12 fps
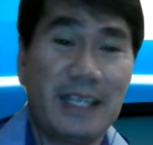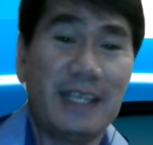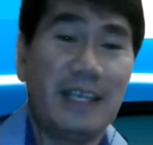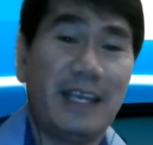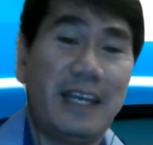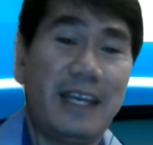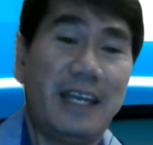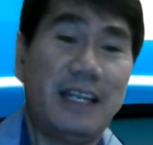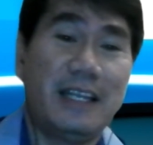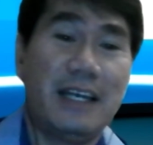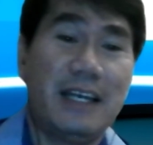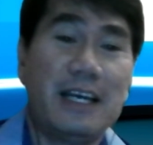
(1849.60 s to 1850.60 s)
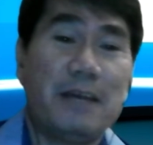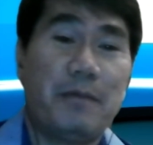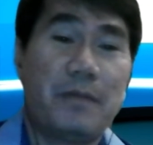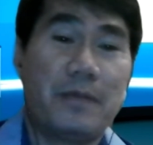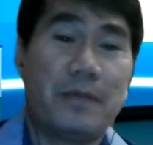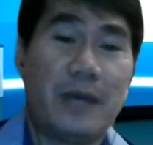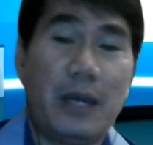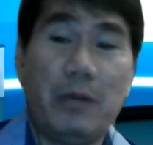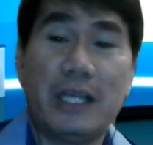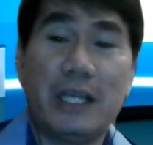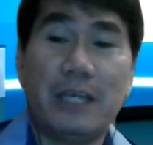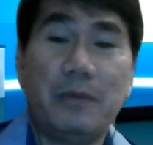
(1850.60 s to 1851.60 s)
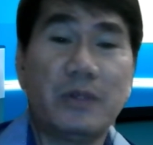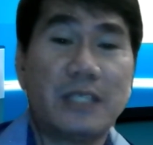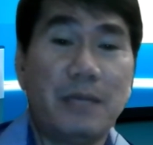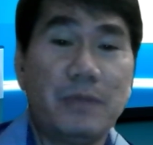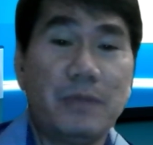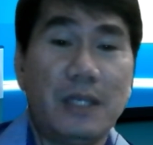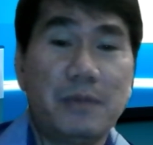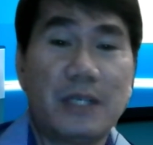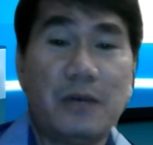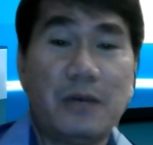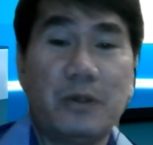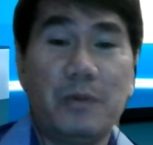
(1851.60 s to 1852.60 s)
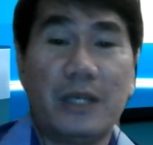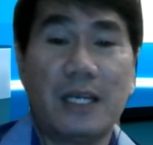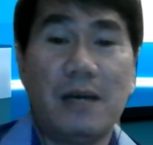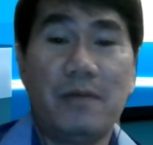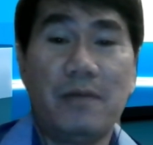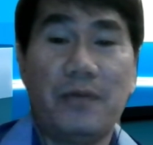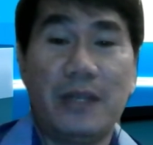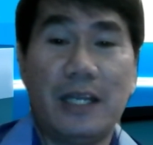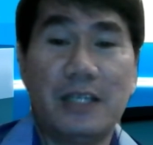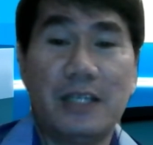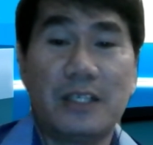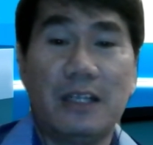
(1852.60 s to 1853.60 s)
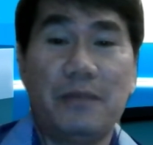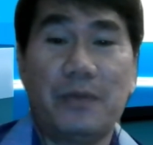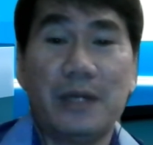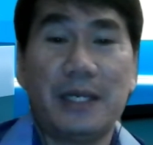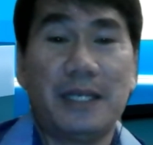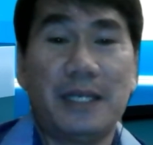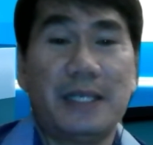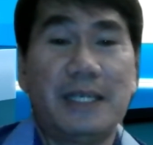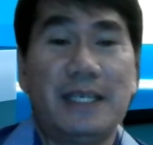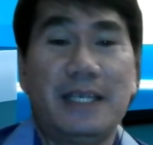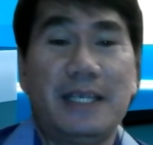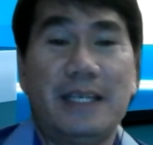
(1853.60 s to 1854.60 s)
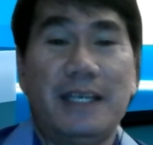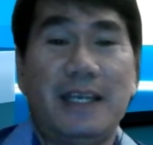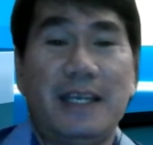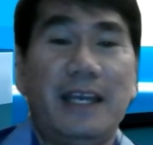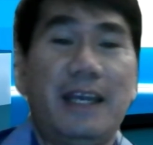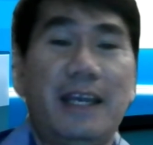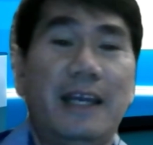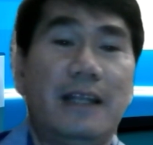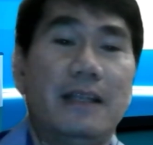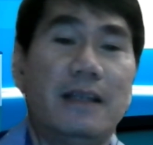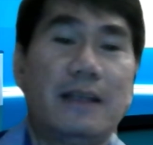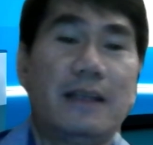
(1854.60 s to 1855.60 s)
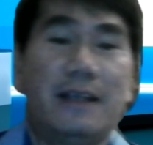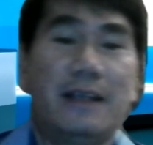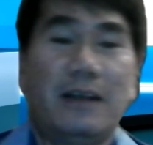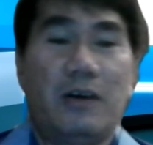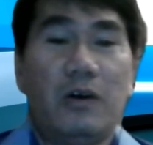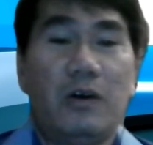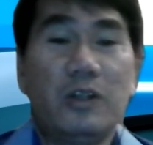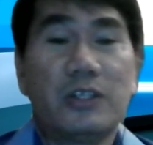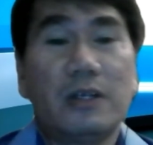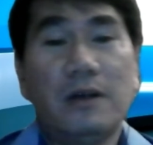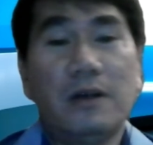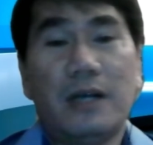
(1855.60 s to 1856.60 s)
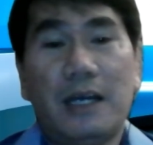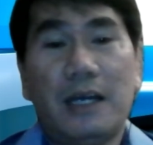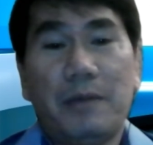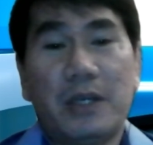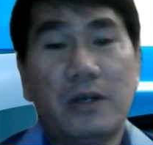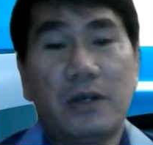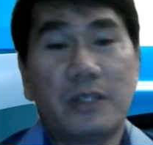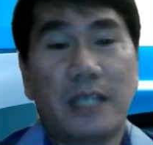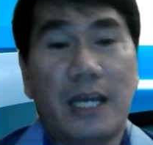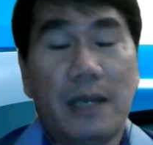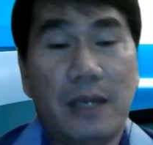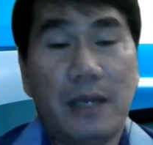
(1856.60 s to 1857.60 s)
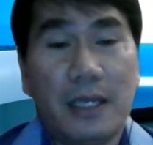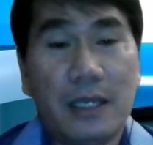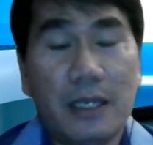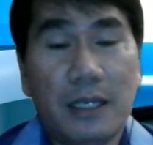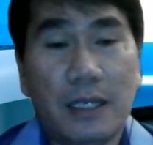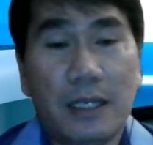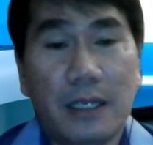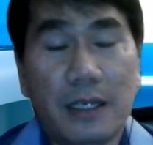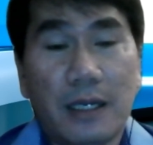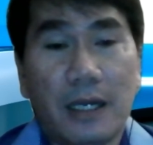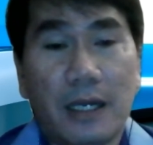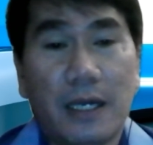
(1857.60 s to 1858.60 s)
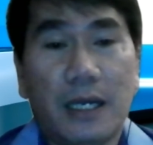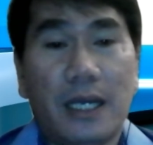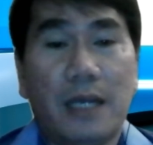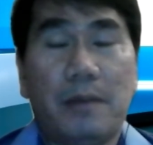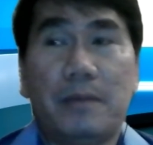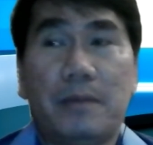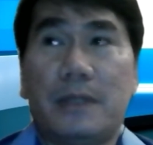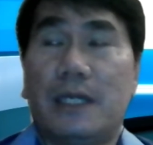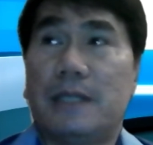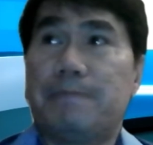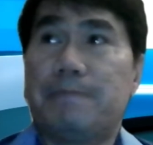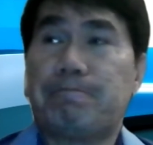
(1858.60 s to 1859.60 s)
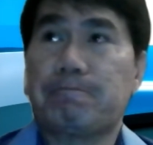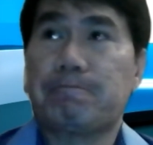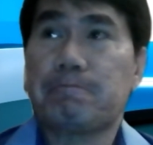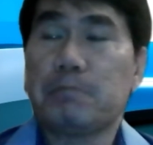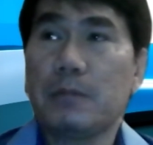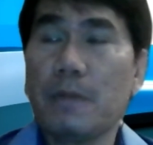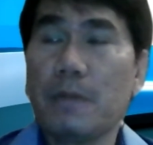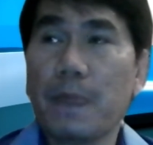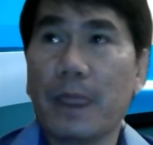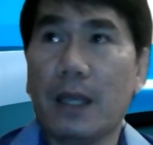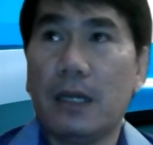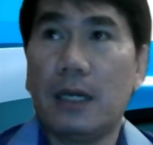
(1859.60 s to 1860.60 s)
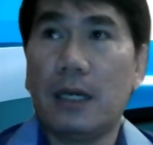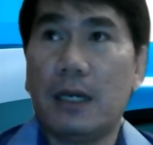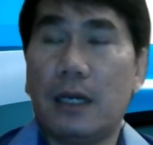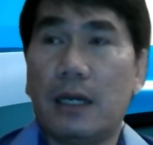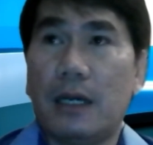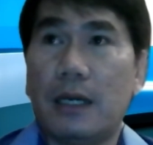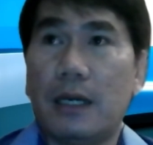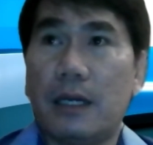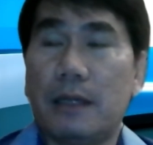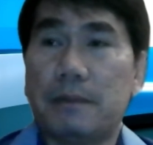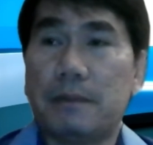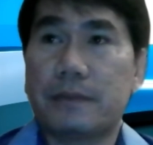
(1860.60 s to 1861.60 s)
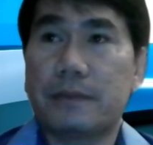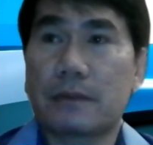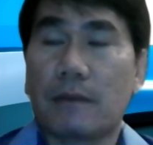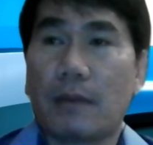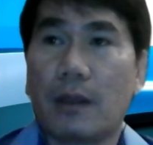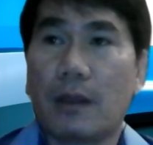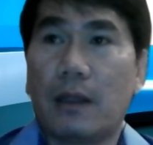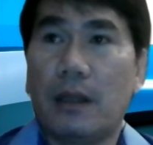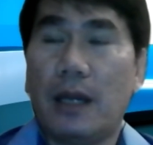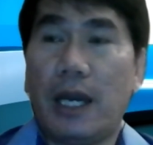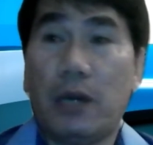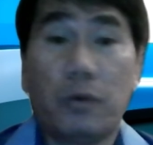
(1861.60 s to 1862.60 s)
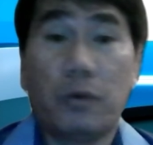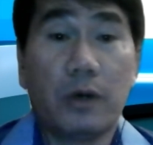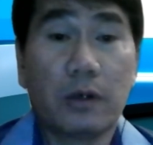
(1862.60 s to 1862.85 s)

And I will give you some tips how to become financially free. And also, because I am, I work